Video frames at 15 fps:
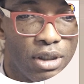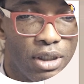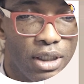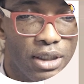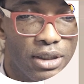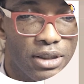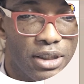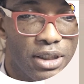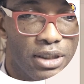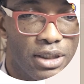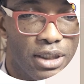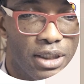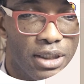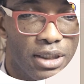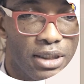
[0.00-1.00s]
Let's just
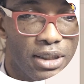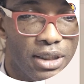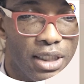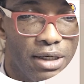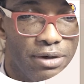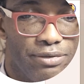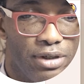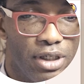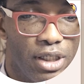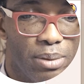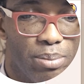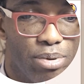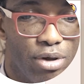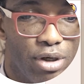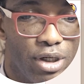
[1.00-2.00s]
say this is an
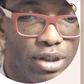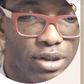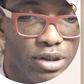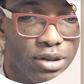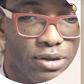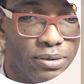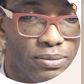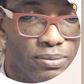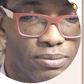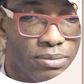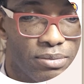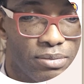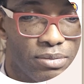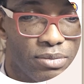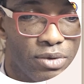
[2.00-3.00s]
affiliate product
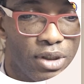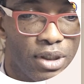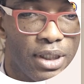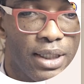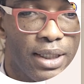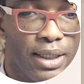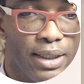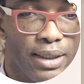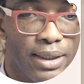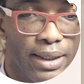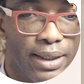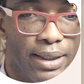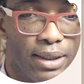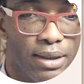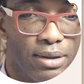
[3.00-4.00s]
in the
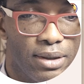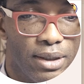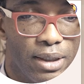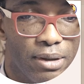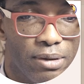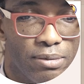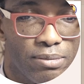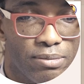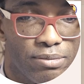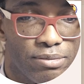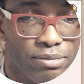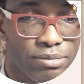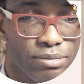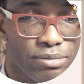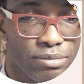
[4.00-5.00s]
health and,
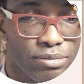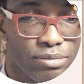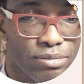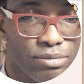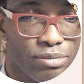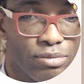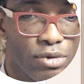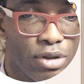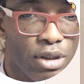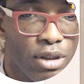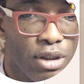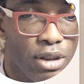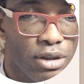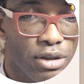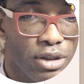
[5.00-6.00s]

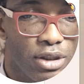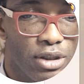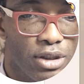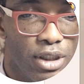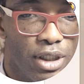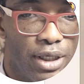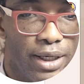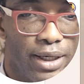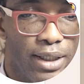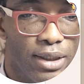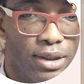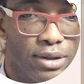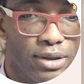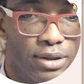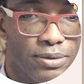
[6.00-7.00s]
let's just say,
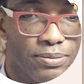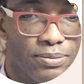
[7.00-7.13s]
health